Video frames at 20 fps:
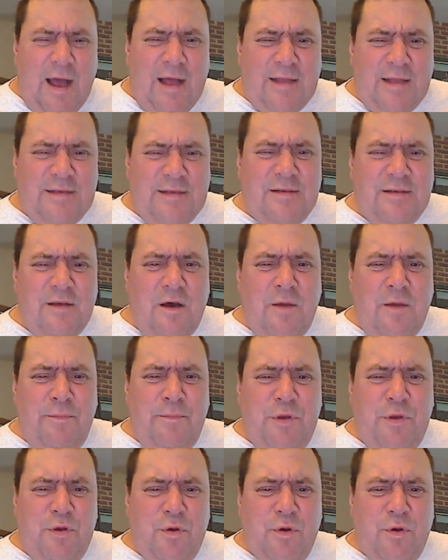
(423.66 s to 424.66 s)
I saw
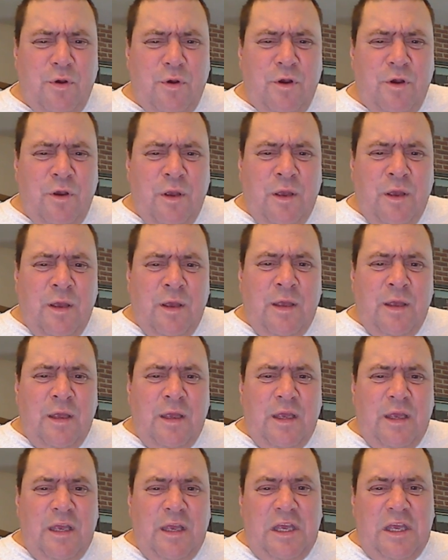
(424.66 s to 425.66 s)
pure
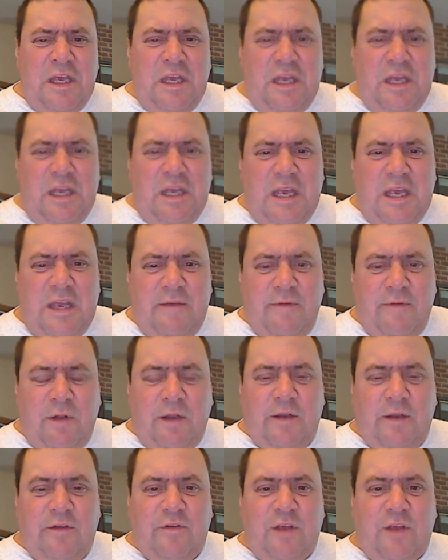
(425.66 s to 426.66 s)

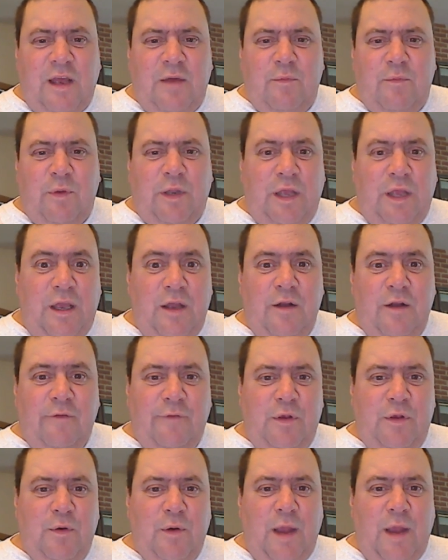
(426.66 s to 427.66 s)
evil in this guy when the
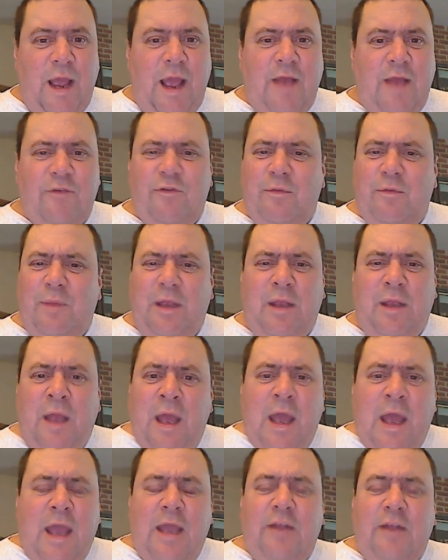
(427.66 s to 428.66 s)
interviewer asked him. He
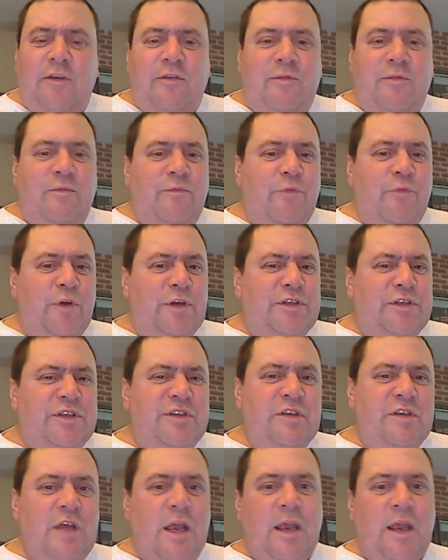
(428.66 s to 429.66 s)
he just for a
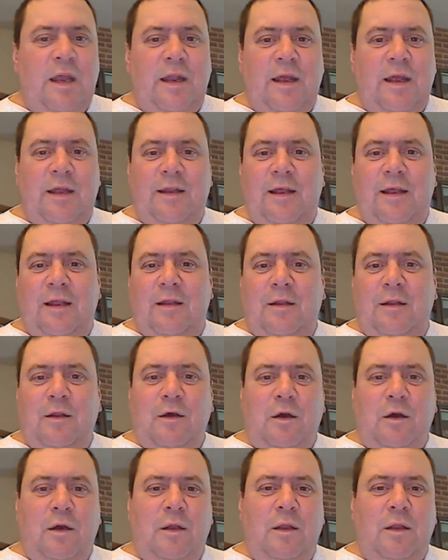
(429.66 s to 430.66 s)
second had that
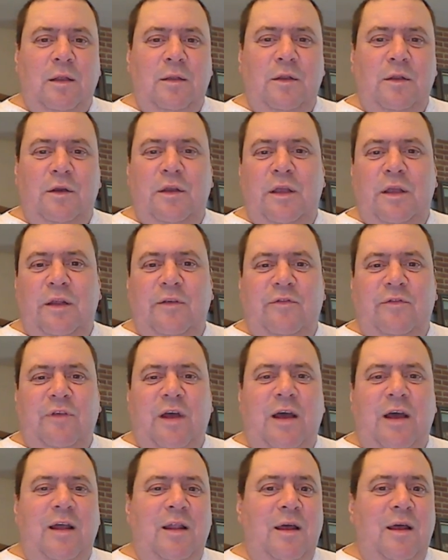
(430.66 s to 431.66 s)
look look in his
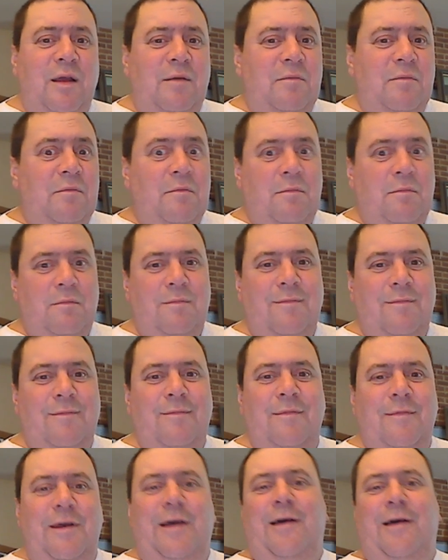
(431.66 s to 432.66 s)
eye like,
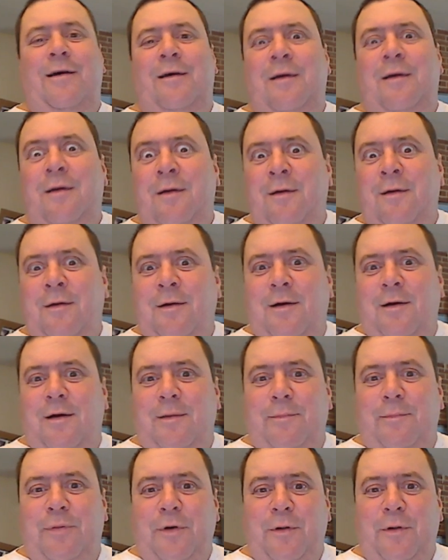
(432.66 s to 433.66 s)
ah,
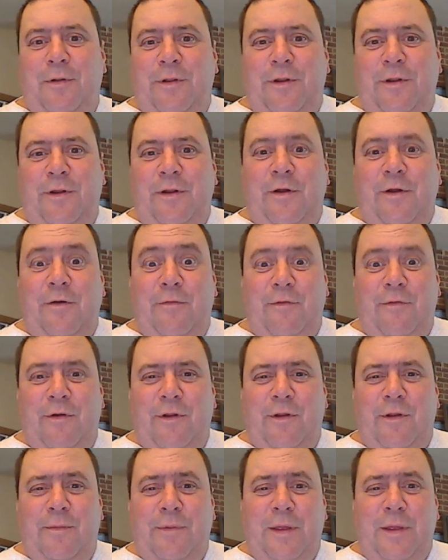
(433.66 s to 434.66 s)
I'm pulling it over
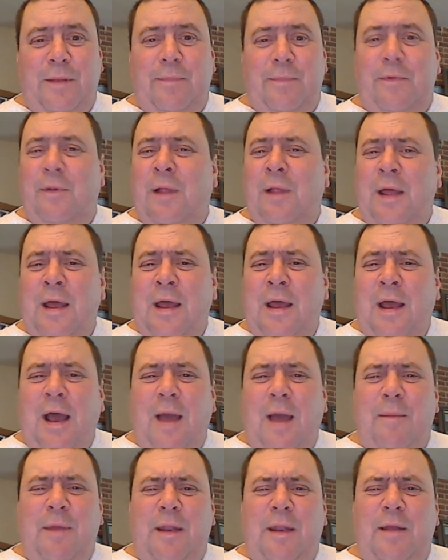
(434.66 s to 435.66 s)
on the people.
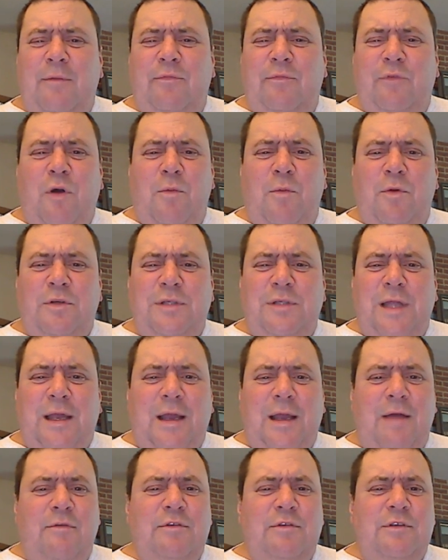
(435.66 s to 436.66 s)
I mean, it was almost like
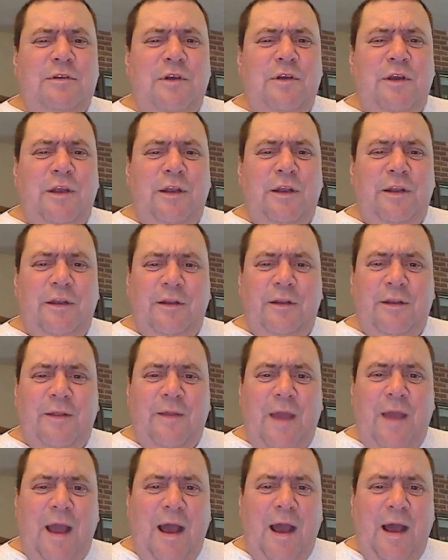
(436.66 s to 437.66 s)
I was looking into
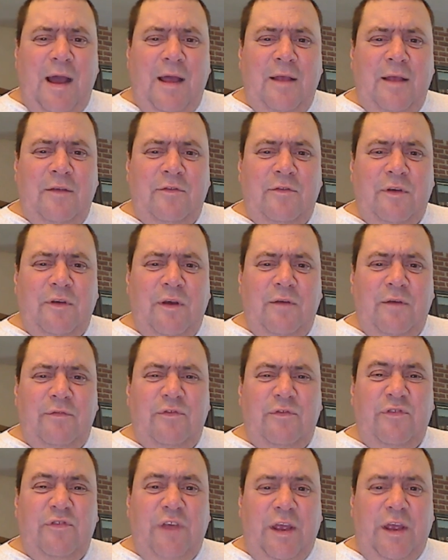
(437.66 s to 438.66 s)
the eyes of
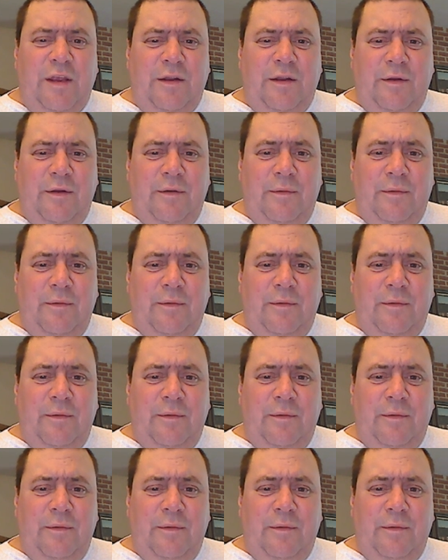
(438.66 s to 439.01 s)
Satan